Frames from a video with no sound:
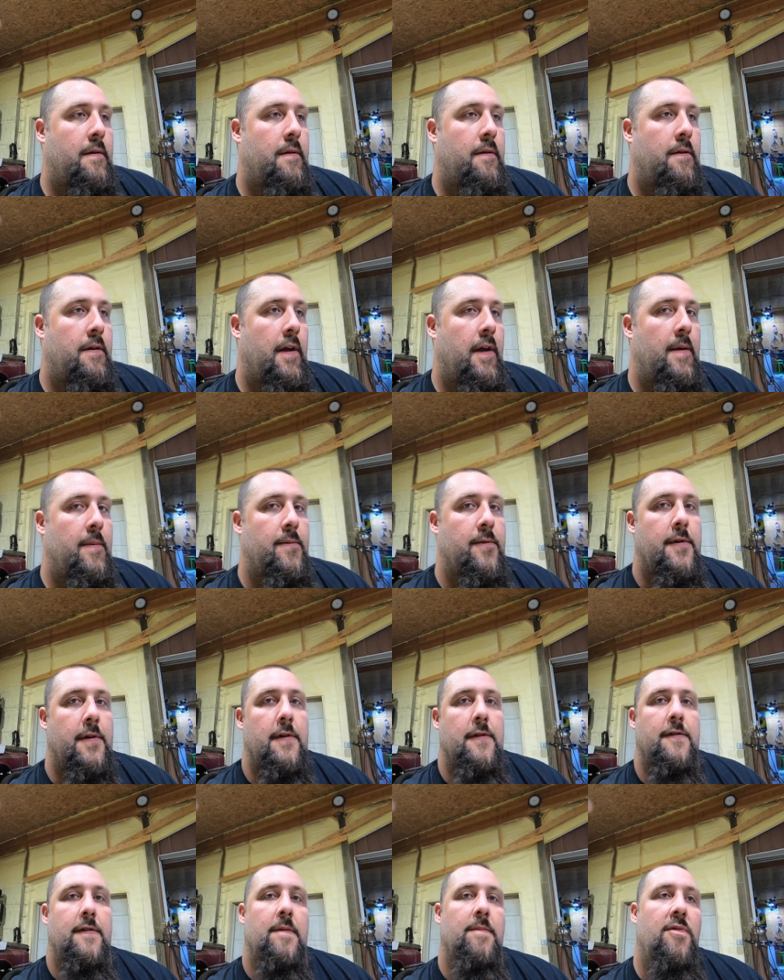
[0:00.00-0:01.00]
Tim's
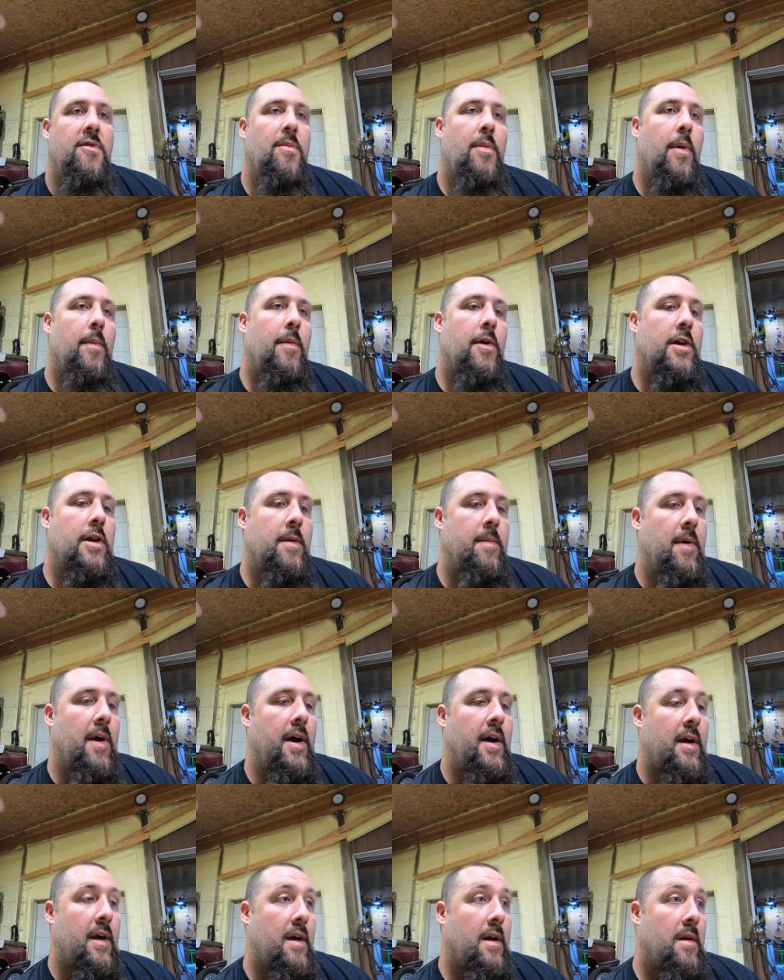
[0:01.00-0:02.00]
gonna send me my money
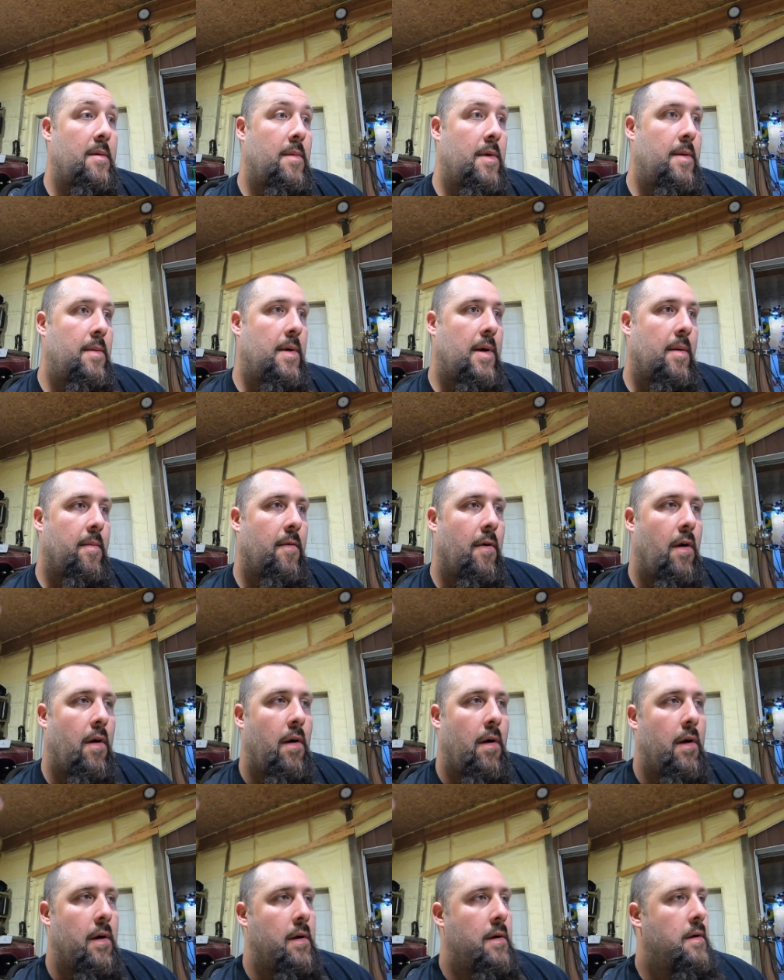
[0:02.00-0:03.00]
back on it. Maybe I'm
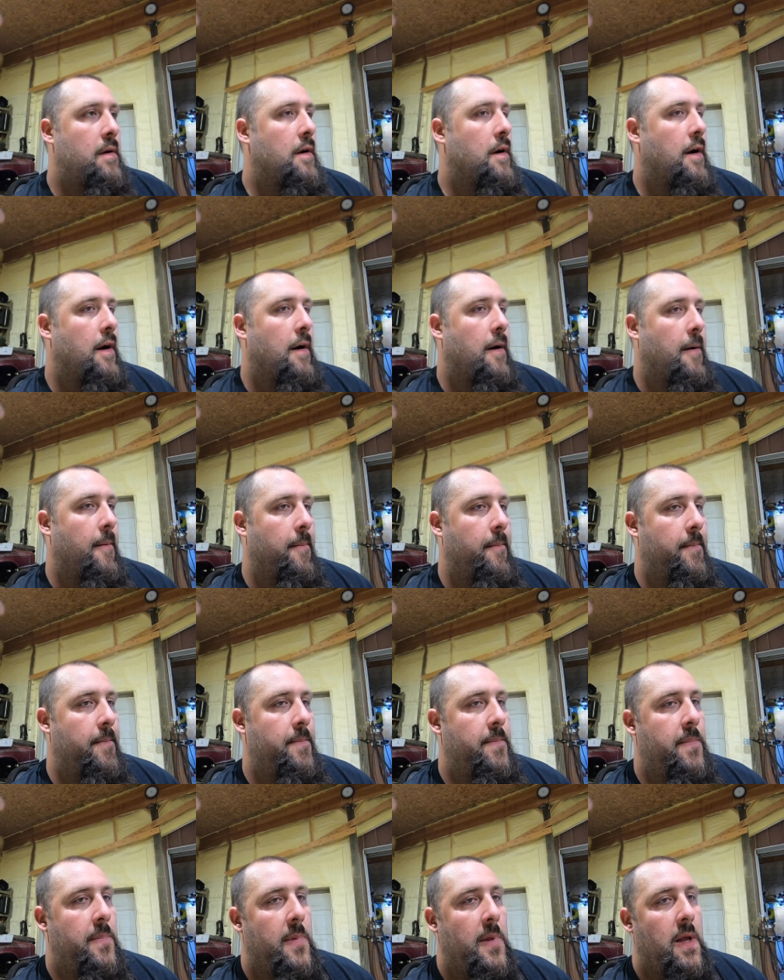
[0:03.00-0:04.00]
wrong.
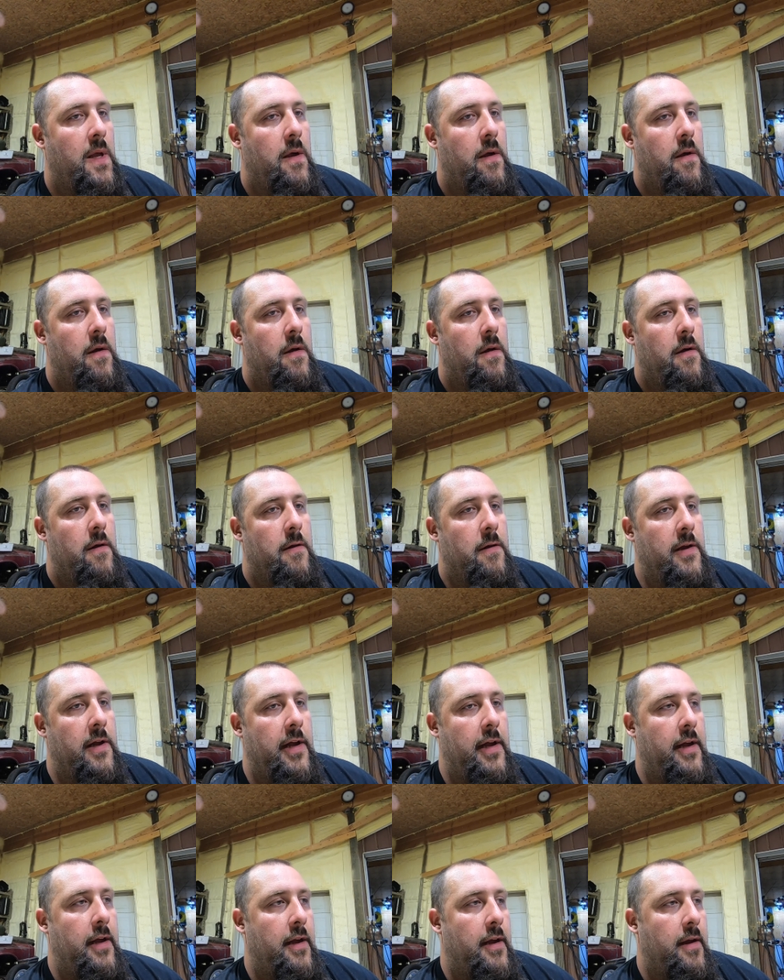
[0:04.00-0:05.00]

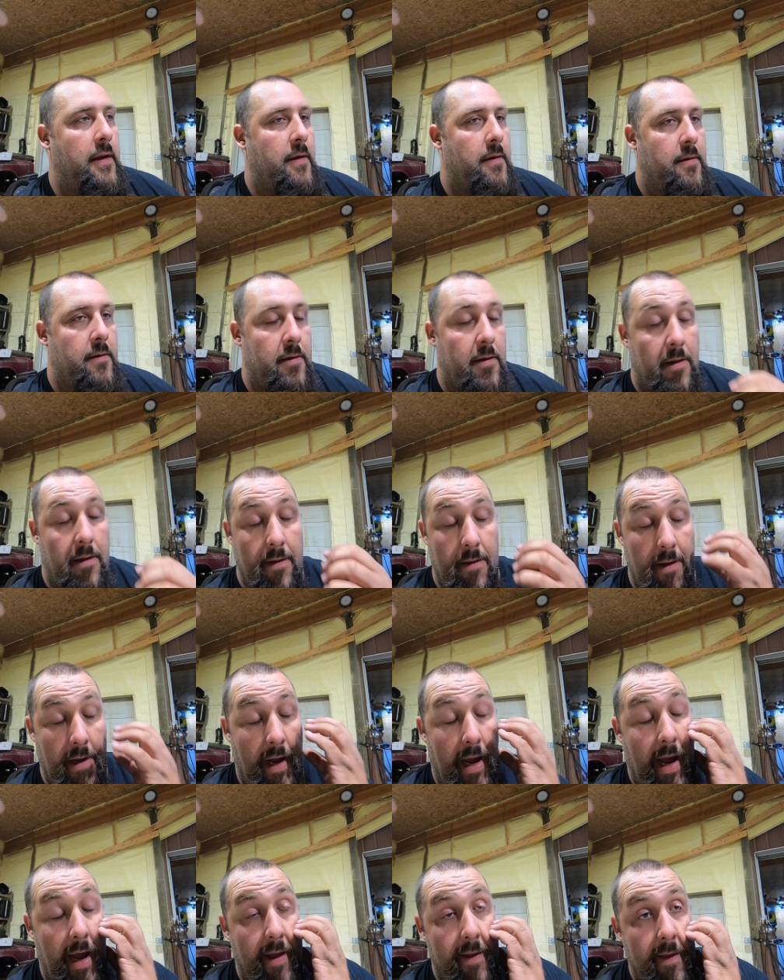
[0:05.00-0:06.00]
The
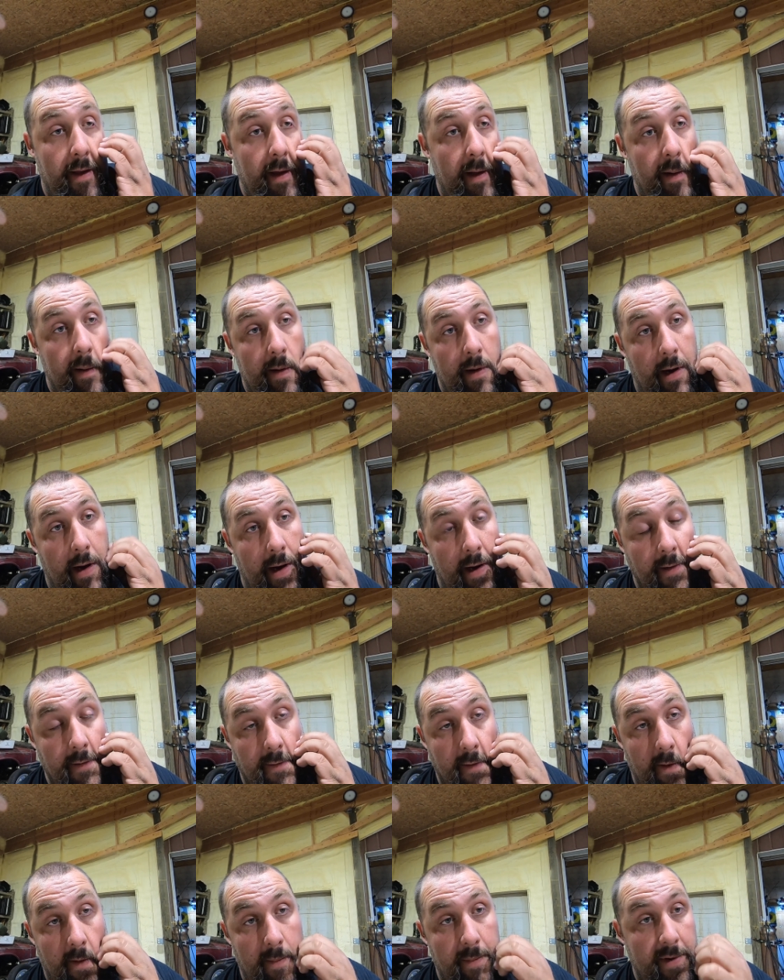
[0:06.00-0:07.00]
guy that
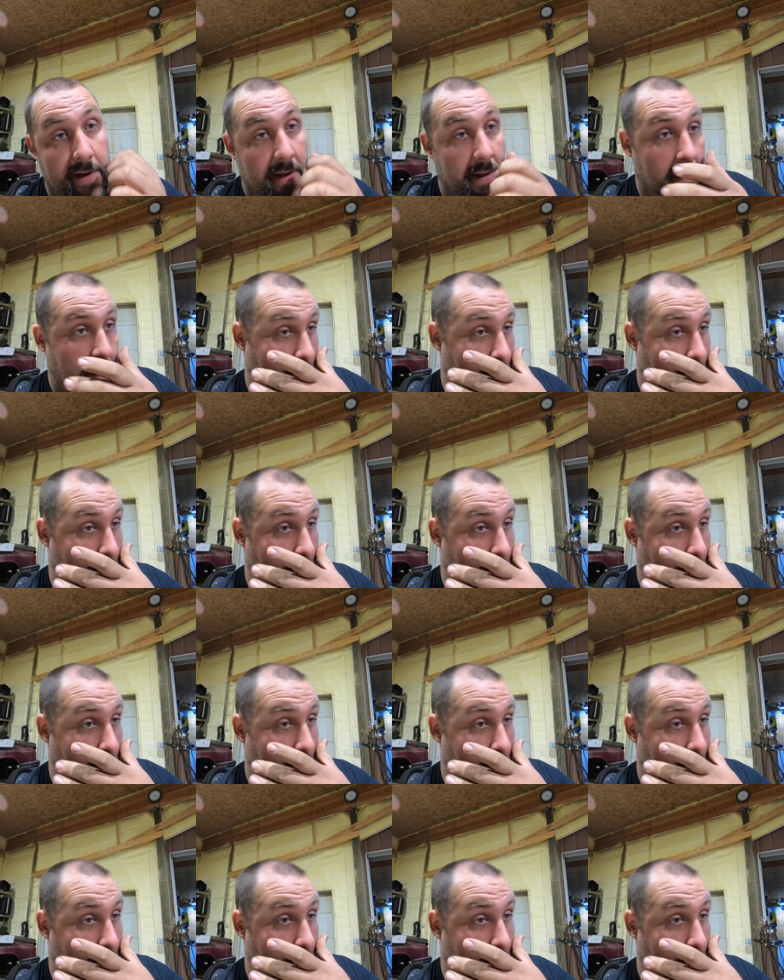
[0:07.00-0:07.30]
sold me the